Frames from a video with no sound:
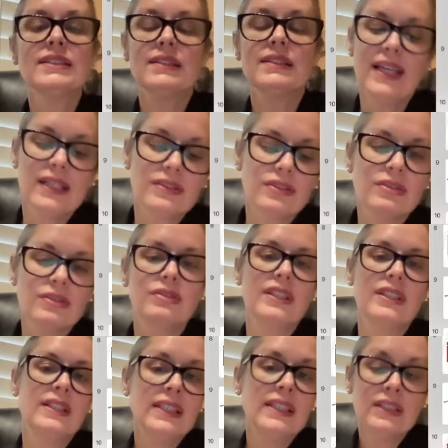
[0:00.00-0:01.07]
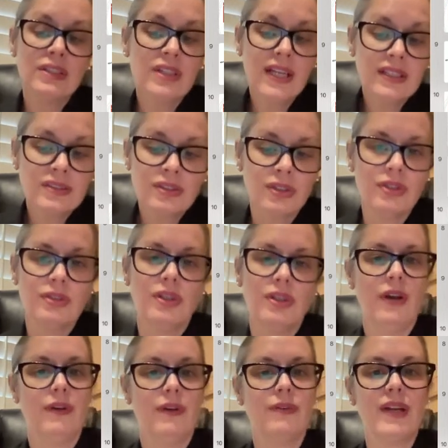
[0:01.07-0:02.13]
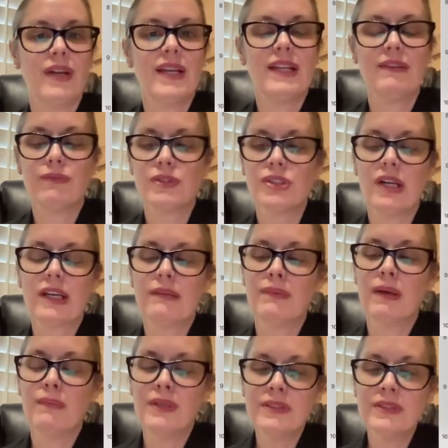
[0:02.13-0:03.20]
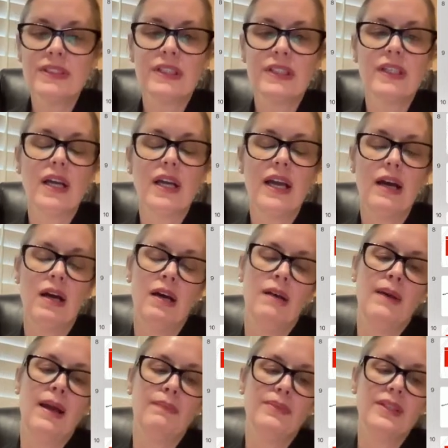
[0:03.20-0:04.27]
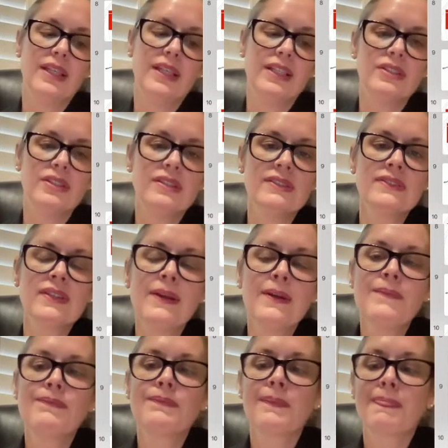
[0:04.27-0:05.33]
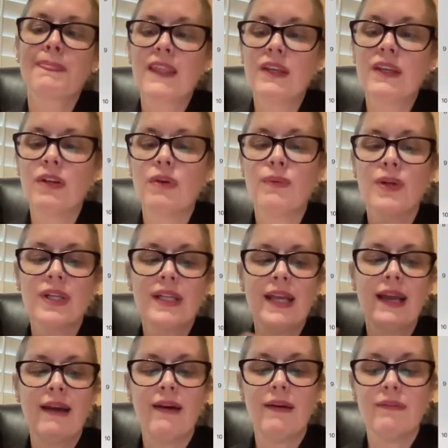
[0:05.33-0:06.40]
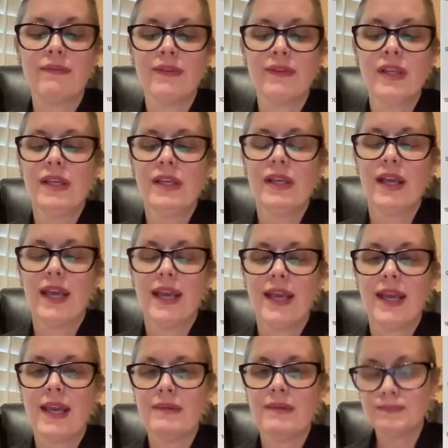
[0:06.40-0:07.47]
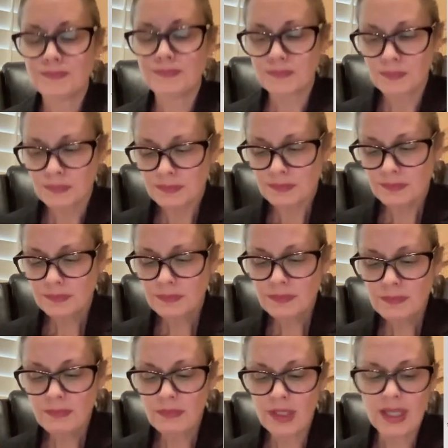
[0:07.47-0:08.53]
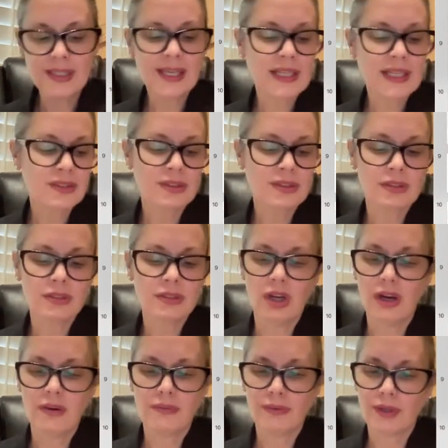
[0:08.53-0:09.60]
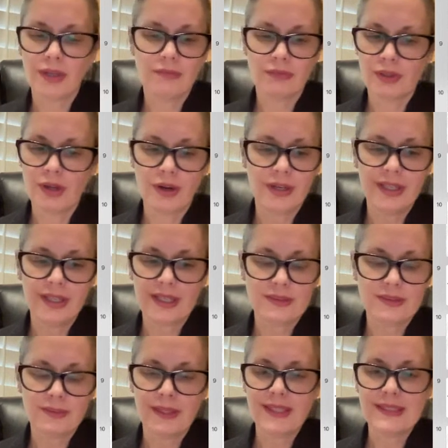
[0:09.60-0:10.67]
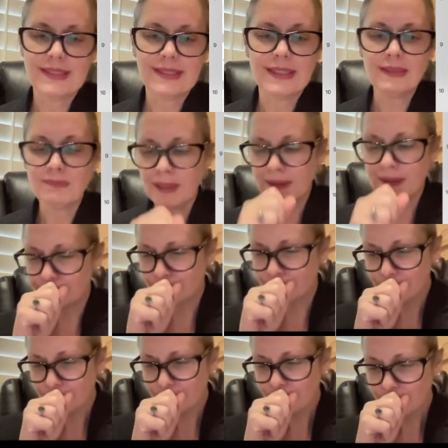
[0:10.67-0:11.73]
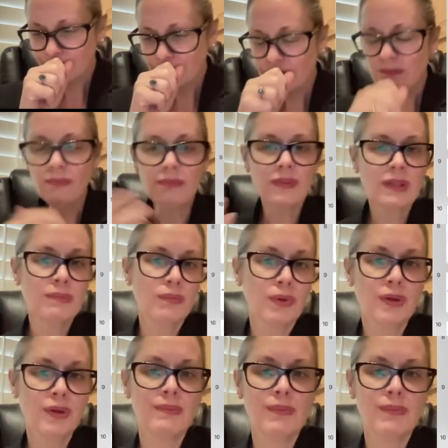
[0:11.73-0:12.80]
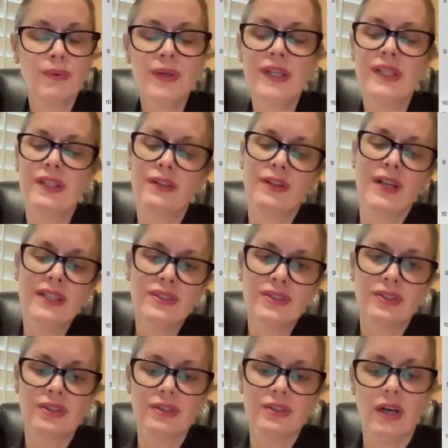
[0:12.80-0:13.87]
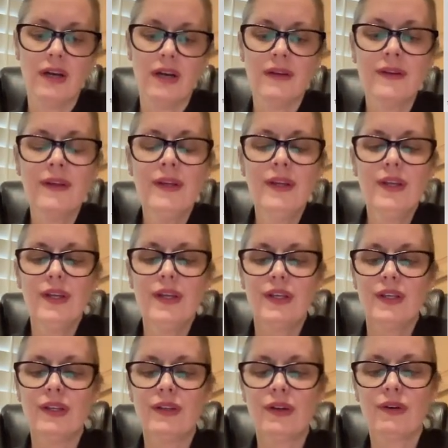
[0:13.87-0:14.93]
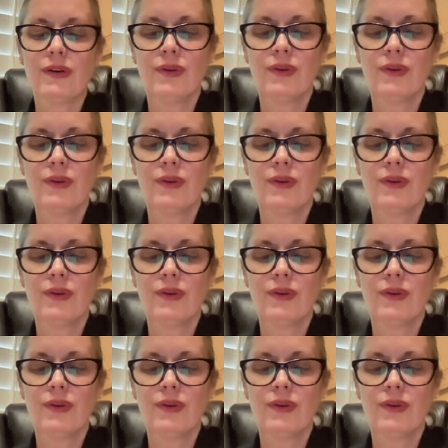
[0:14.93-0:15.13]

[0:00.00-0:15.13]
national and international law, right? If we're talking about military applications, you know, we're going to have a national law regarding X, Y, and Z, but more to the point, international law, you know,